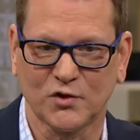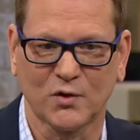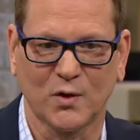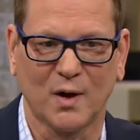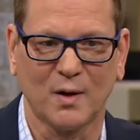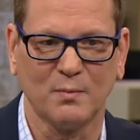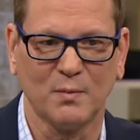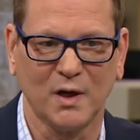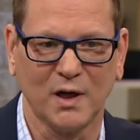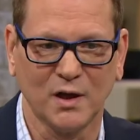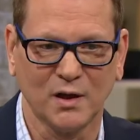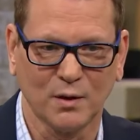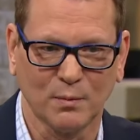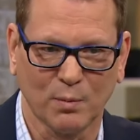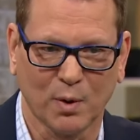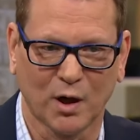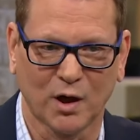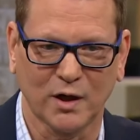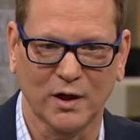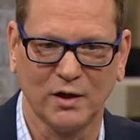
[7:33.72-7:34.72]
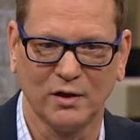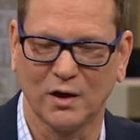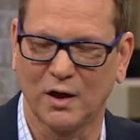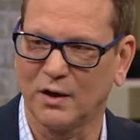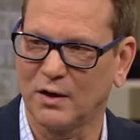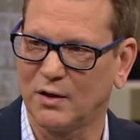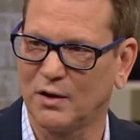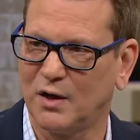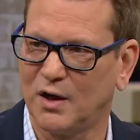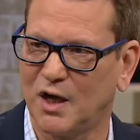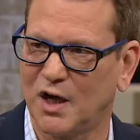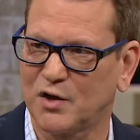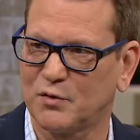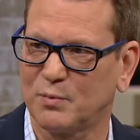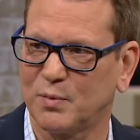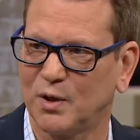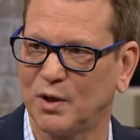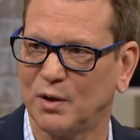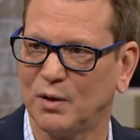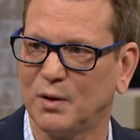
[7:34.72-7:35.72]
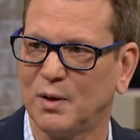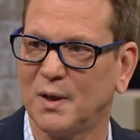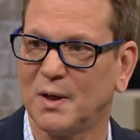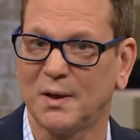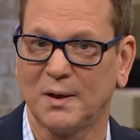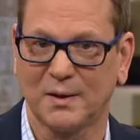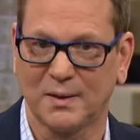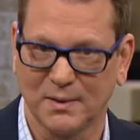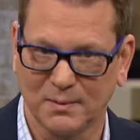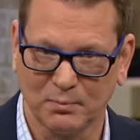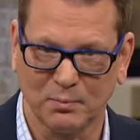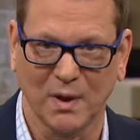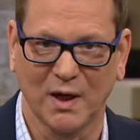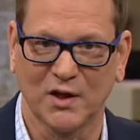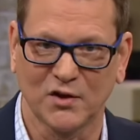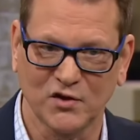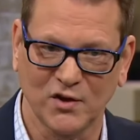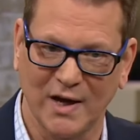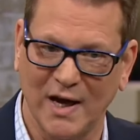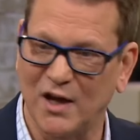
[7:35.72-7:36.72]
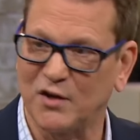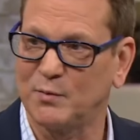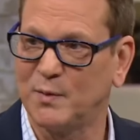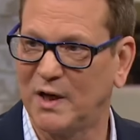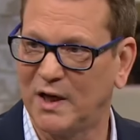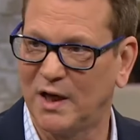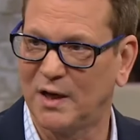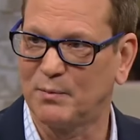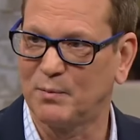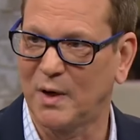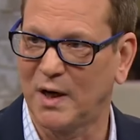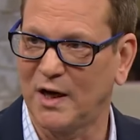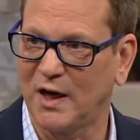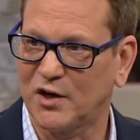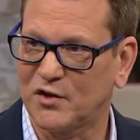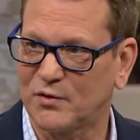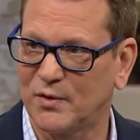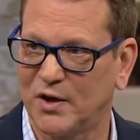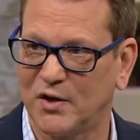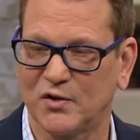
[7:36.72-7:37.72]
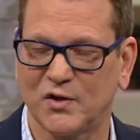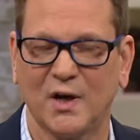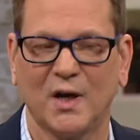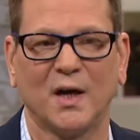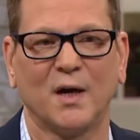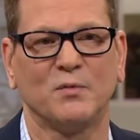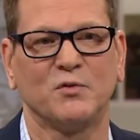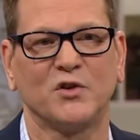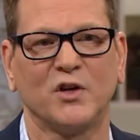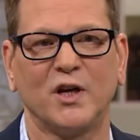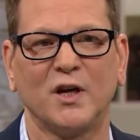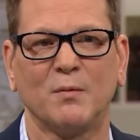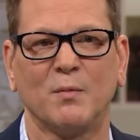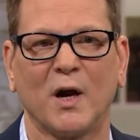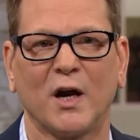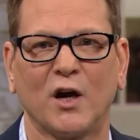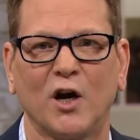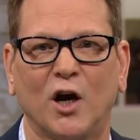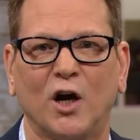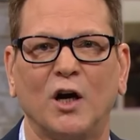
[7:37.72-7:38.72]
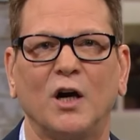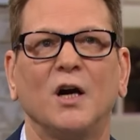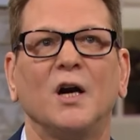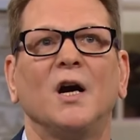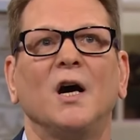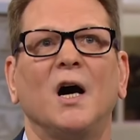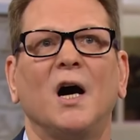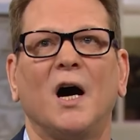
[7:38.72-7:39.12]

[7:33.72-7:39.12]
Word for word: So I'm in the parking lot of the hospital because they asked me to get my x-rays. I'm sitting in my car.